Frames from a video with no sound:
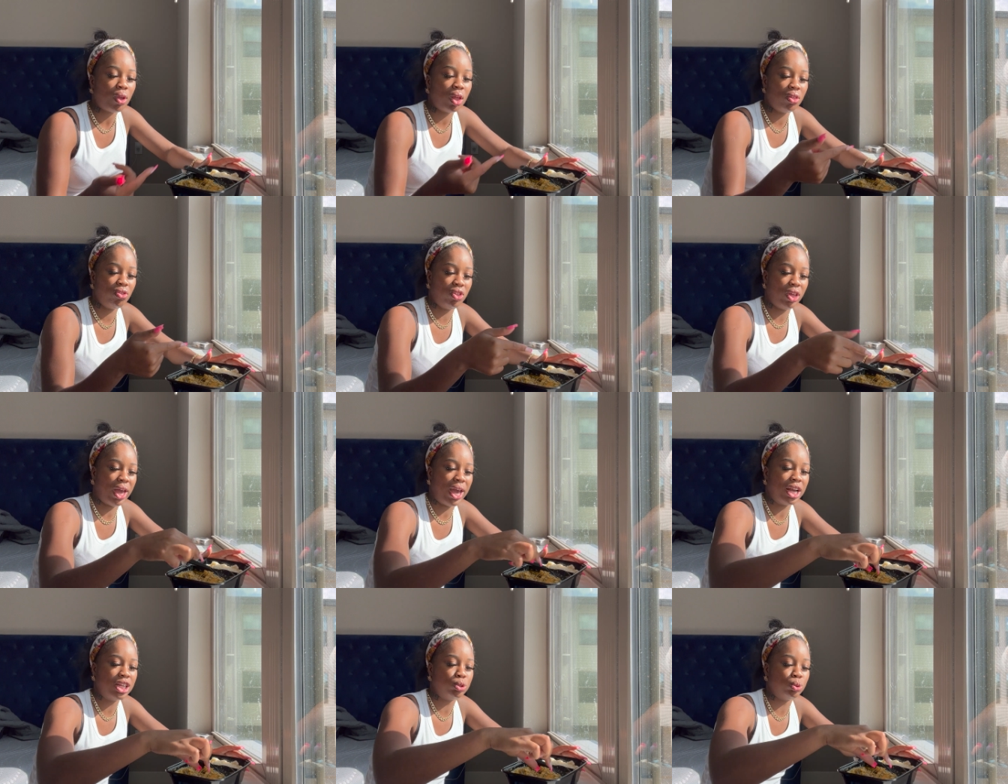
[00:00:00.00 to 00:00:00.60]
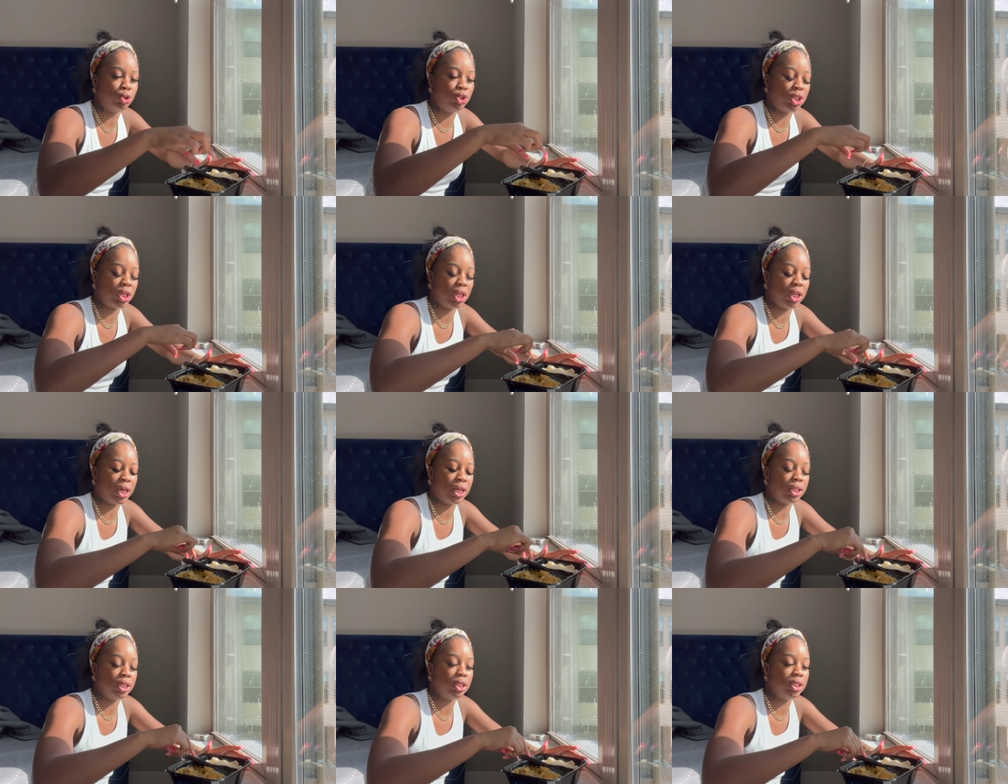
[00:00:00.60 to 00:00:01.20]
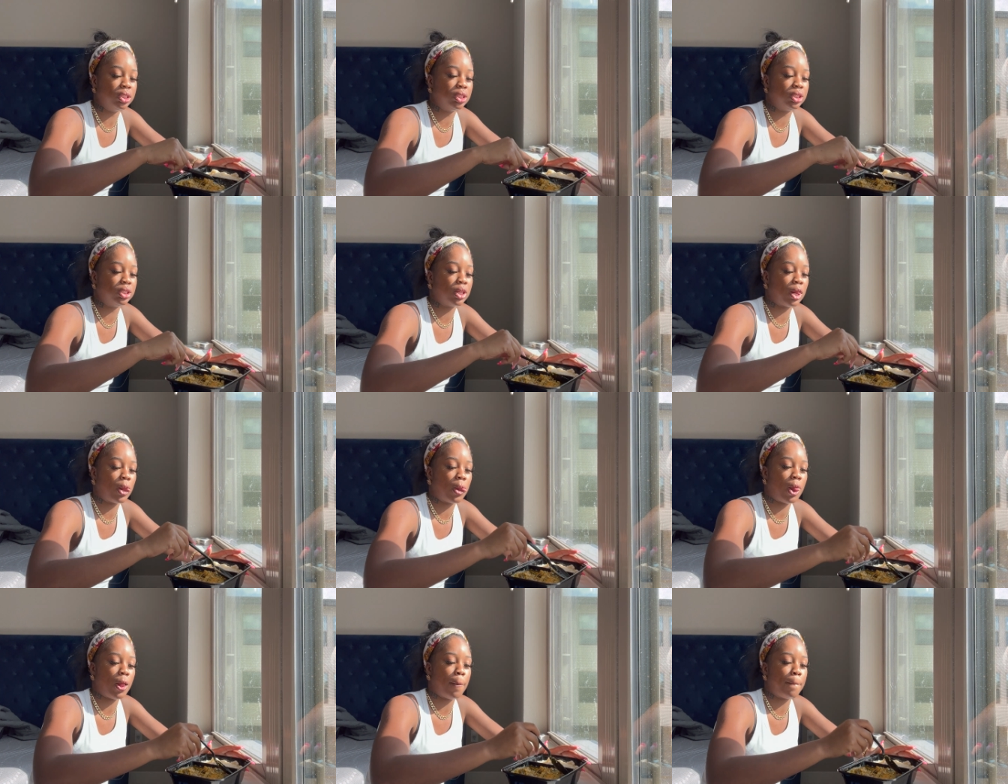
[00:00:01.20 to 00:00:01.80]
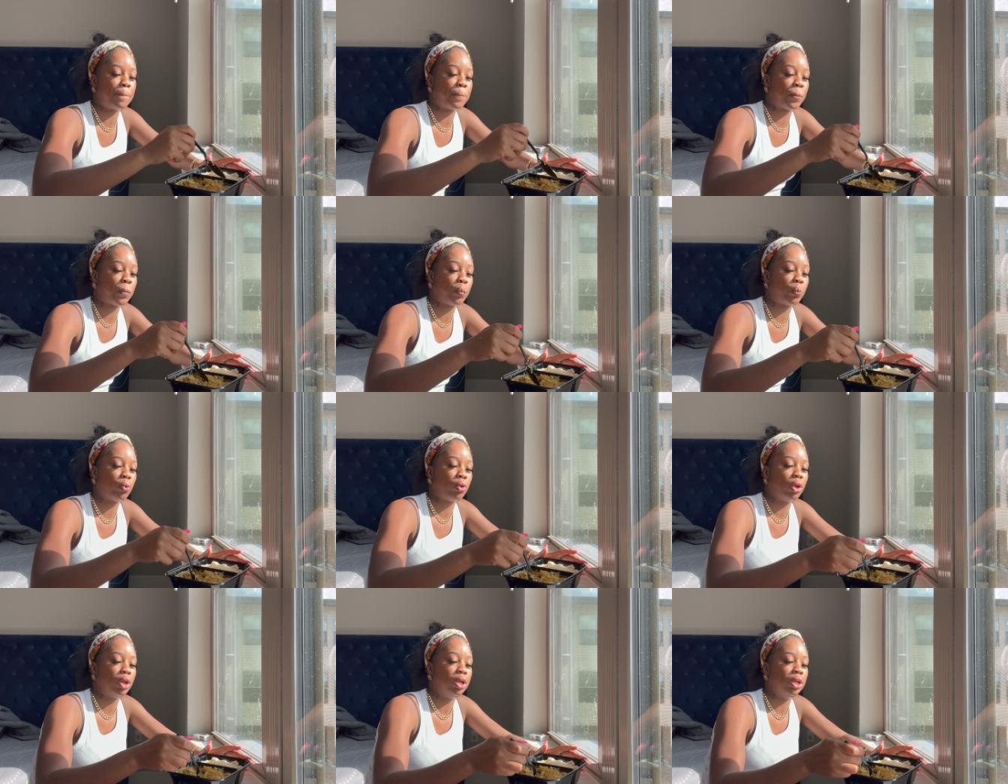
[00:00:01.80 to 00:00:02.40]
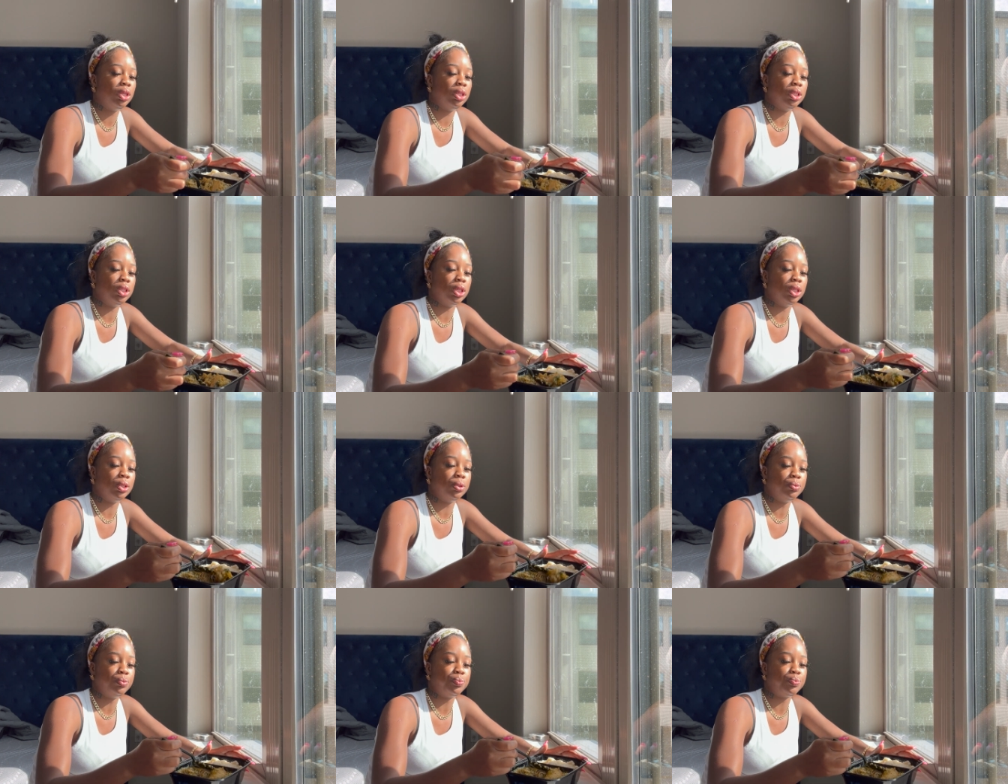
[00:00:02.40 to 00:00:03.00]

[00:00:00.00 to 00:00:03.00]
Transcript: The actual chicken like this. Okay. Yeah.